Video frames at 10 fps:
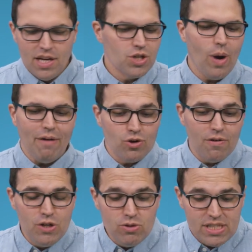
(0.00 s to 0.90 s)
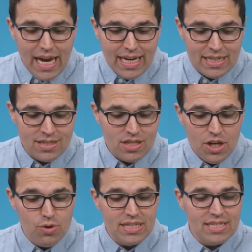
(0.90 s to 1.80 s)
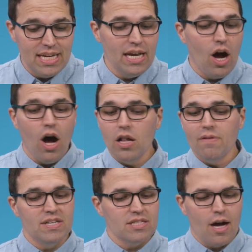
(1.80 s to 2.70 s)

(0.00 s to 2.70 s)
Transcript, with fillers: So after a few seconds, you can see all of this